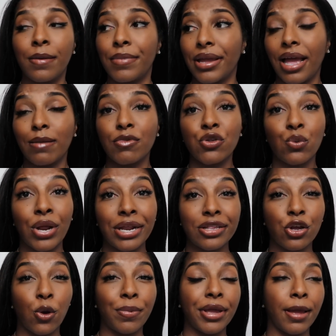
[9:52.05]
But yeah, I'm just waiting
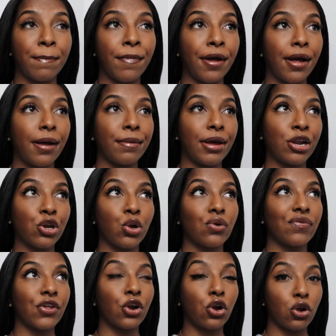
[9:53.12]
to go pick him up. I don't know
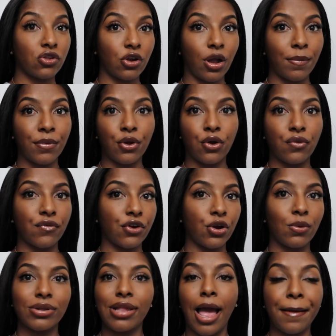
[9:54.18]
if the girls are coming
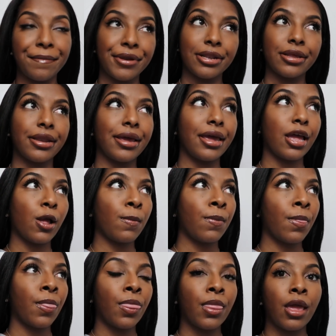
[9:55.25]
over, what's happening today,
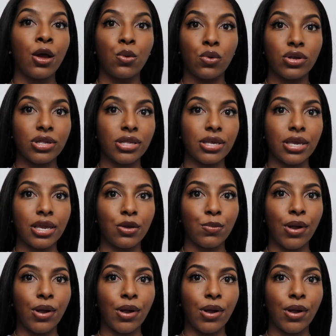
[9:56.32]
We'll see.